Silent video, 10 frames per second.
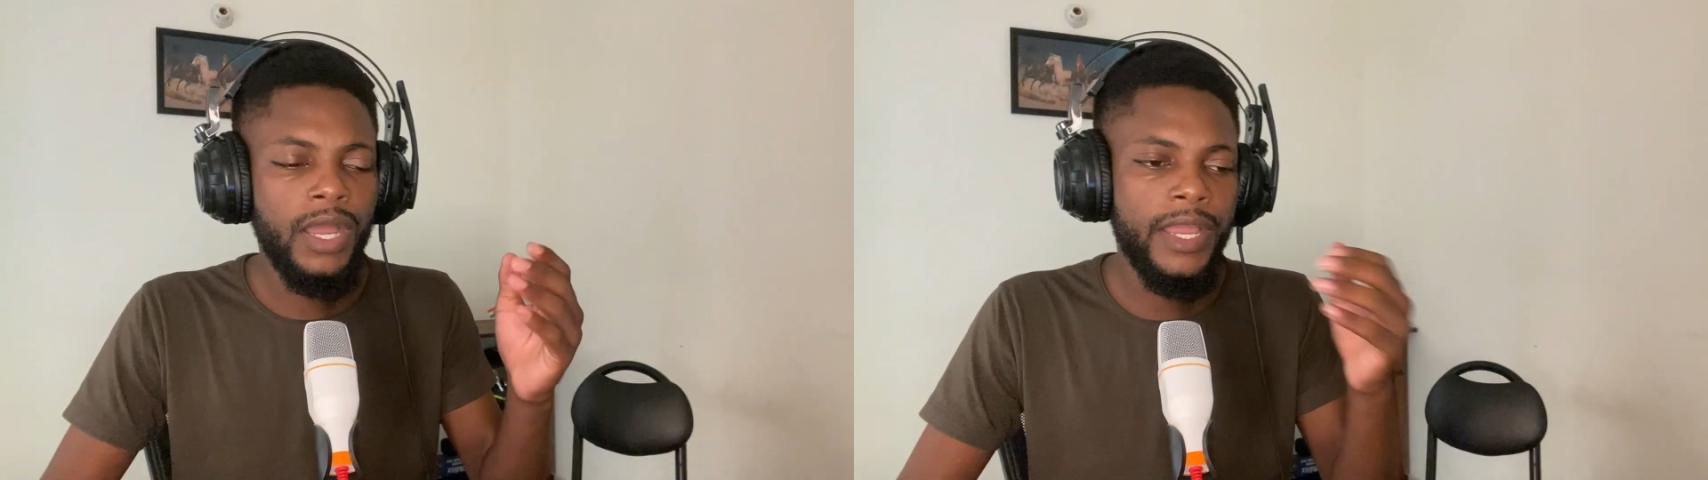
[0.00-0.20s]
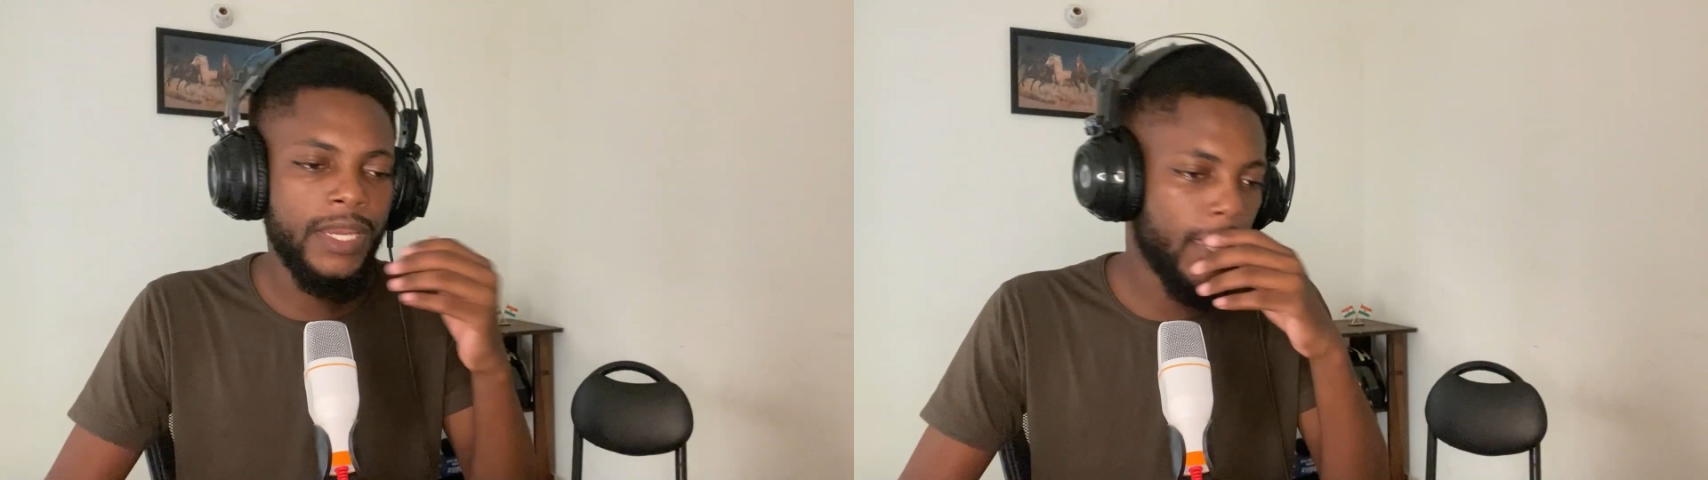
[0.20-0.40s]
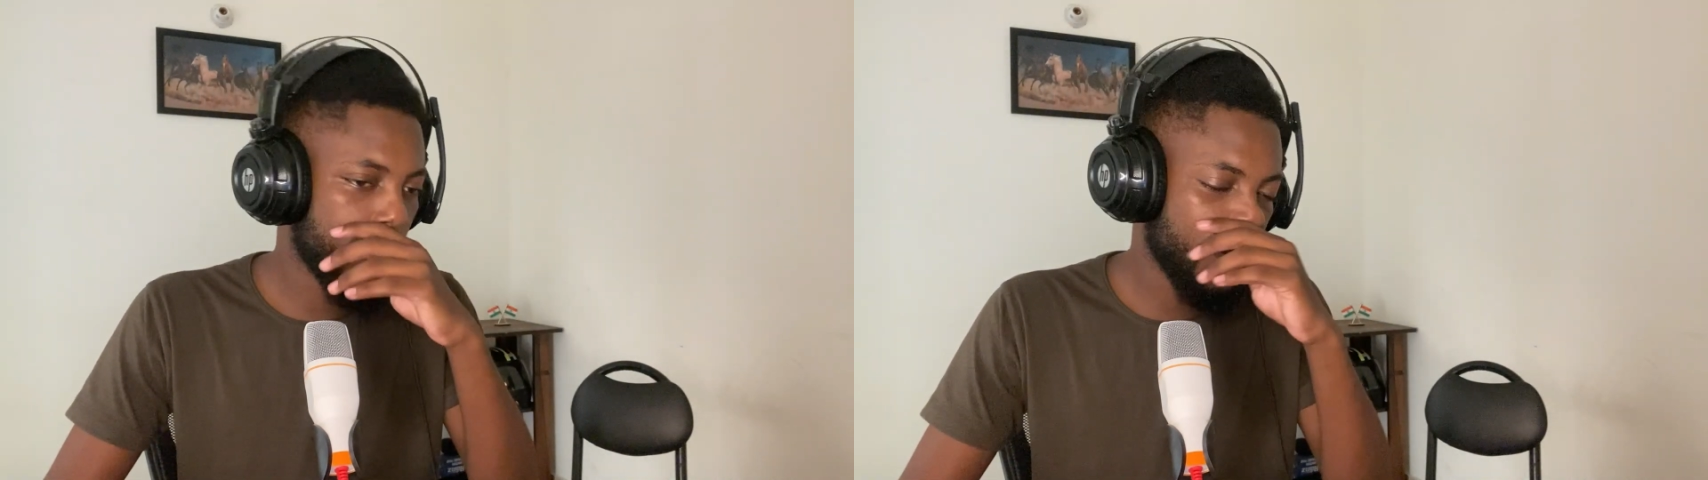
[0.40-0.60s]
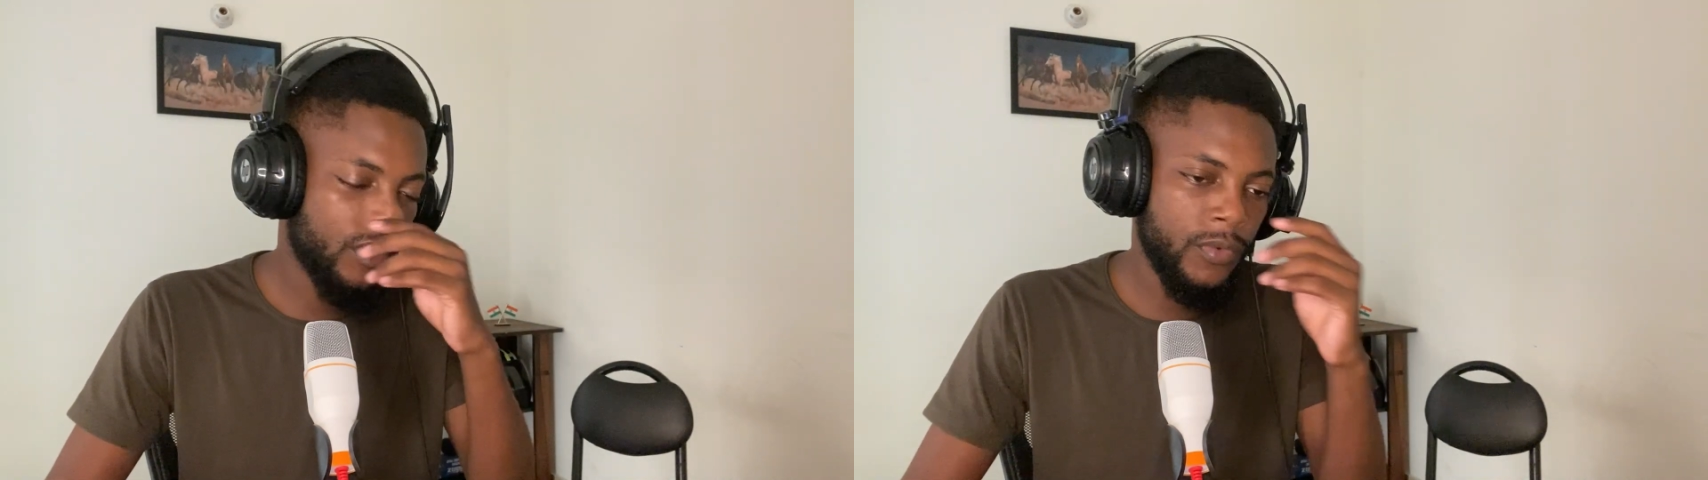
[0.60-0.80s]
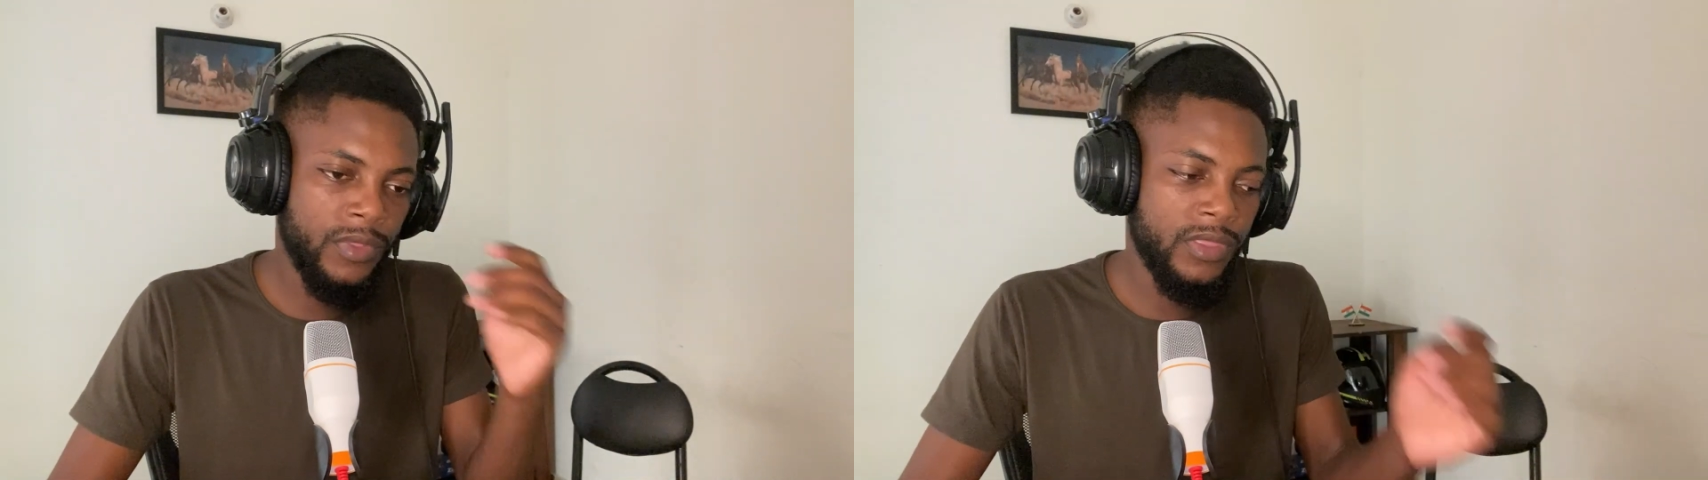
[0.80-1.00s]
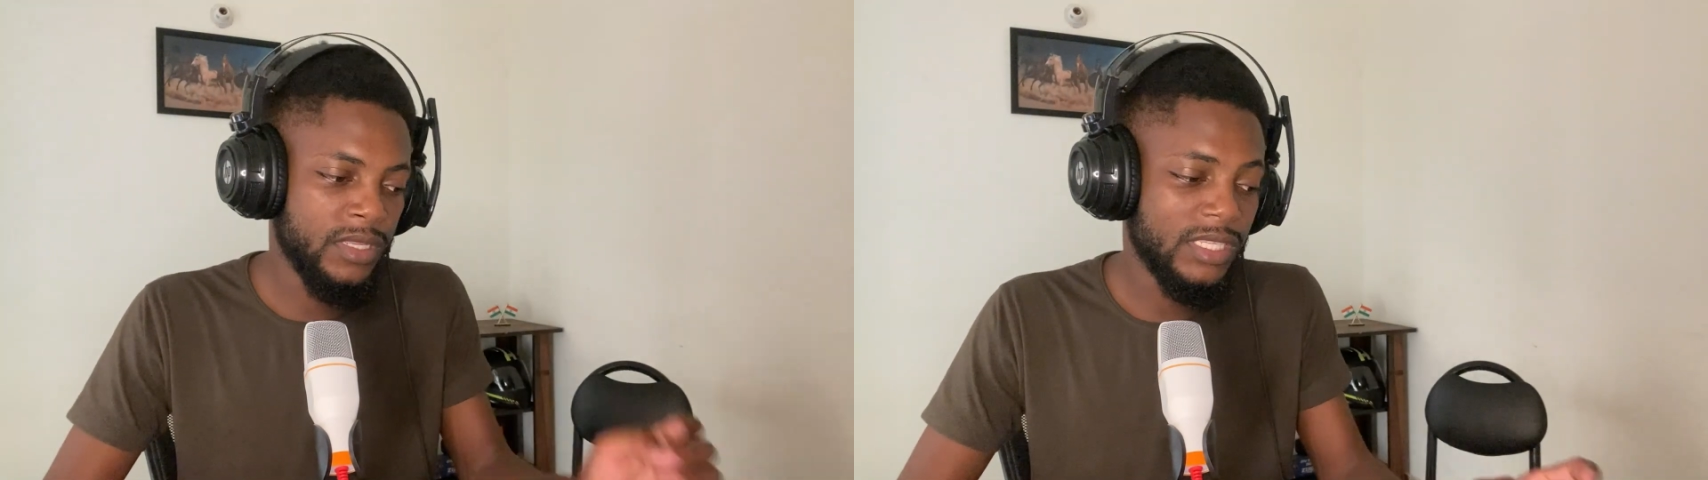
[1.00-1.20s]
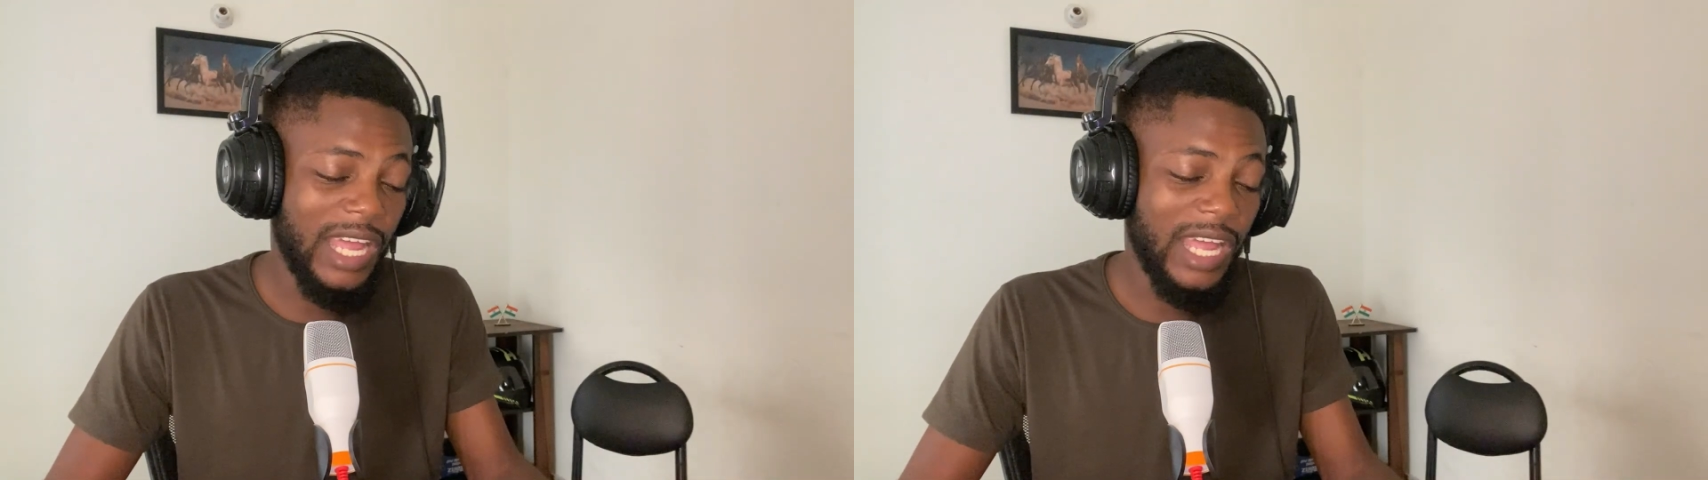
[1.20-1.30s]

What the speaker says: and I agree with this.